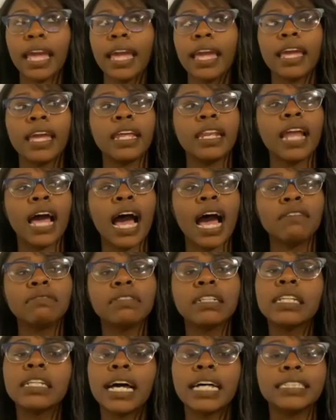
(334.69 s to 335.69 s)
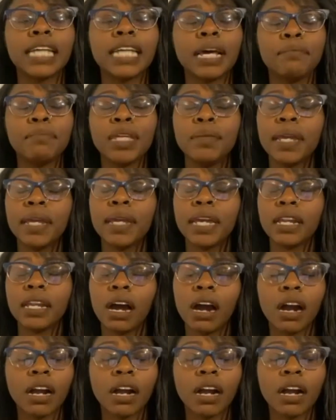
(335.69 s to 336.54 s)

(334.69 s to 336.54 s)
I realized that me being an artist,